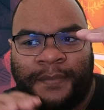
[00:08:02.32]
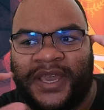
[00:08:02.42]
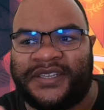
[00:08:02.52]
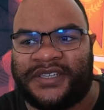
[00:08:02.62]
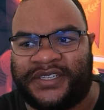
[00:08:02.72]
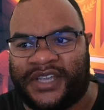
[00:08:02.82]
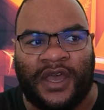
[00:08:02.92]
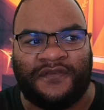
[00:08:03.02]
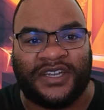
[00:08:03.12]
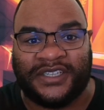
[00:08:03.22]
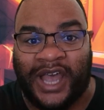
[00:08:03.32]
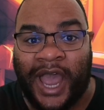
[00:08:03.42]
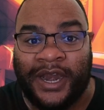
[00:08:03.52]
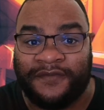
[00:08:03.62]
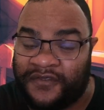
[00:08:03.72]
pieces of
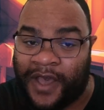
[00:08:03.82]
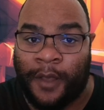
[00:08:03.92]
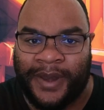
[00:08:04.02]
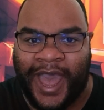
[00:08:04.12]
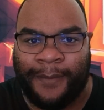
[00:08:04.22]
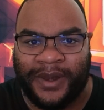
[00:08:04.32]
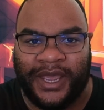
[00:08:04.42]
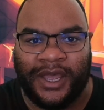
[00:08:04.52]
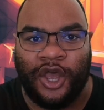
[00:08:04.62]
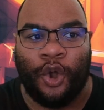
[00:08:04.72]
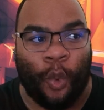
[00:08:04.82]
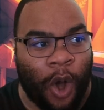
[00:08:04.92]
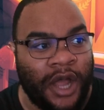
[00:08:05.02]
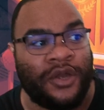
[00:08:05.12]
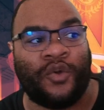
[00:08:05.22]
design of development happening.
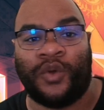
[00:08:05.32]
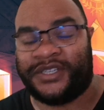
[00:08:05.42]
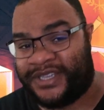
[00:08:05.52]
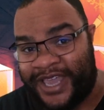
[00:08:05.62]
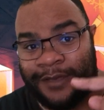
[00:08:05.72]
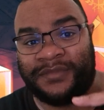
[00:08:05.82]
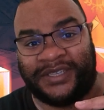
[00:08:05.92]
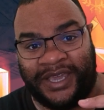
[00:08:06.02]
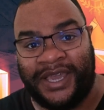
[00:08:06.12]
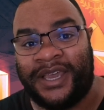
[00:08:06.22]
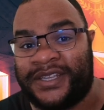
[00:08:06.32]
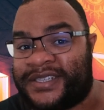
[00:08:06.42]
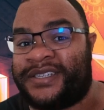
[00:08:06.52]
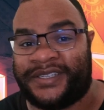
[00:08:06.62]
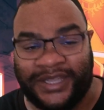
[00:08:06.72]
One was D M Z
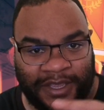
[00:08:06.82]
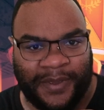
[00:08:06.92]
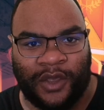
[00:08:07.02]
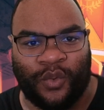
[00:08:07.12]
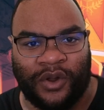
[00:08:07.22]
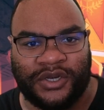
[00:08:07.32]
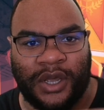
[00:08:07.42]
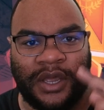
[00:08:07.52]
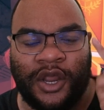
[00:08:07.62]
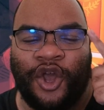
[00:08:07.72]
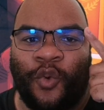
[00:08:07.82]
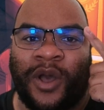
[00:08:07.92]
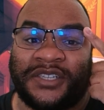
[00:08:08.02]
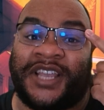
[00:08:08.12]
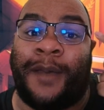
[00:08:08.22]
consistently being worked on
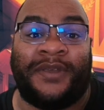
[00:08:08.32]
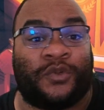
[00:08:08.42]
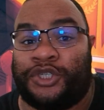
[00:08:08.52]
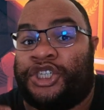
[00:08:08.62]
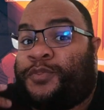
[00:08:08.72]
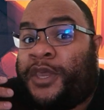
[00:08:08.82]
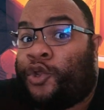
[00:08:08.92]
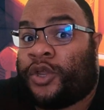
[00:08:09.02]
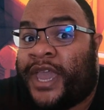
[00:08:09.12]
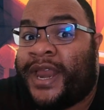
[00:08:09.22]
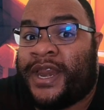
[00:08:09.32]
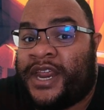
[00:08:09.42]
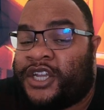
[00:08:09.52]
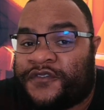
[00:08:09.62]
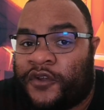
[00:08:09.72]
while zombies was just being created
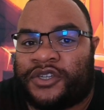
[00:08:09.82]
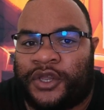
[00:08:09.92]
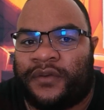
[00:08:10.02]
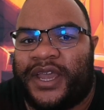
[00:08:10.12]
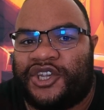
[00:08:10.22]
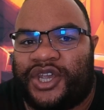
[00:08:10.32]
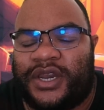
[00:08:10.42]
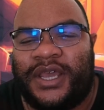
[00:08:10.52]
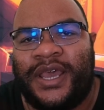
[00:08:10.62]
in its first iteration.